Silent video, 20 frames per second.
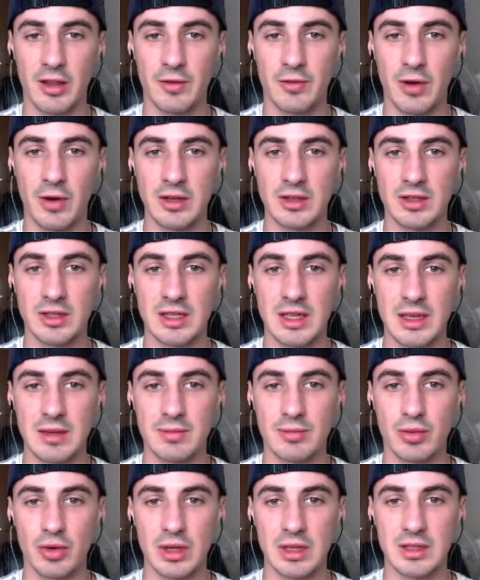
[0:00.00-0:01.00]
the French
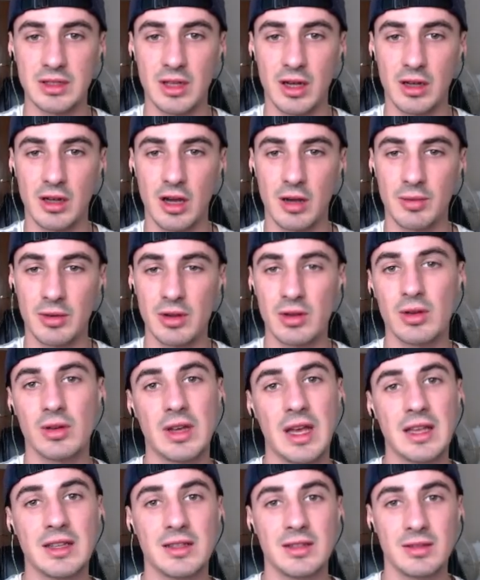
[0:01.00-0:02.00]
seem pretty stuck up. In a lot of
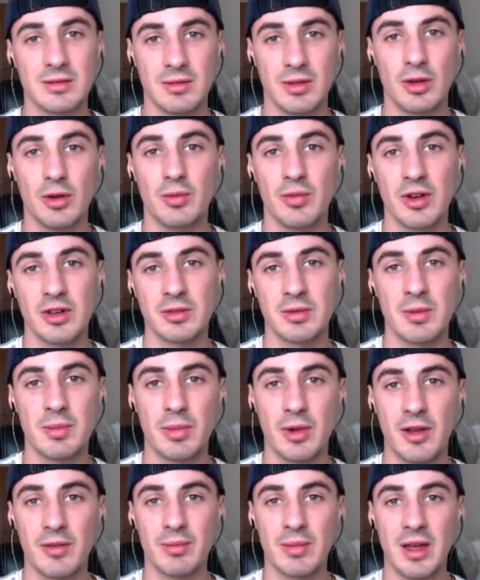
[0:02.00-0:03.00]
cases, a lot of French
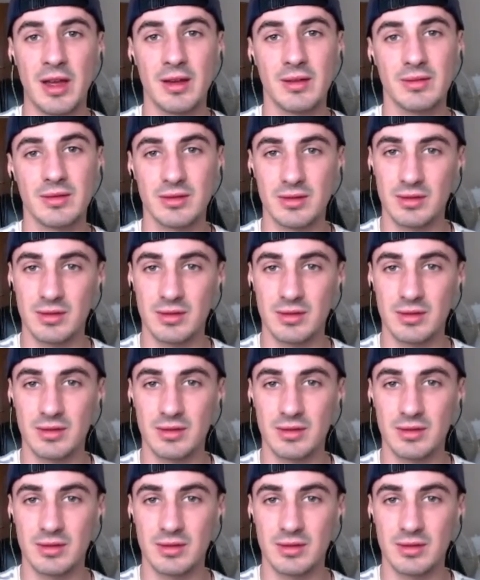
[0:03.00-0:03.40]
people I've met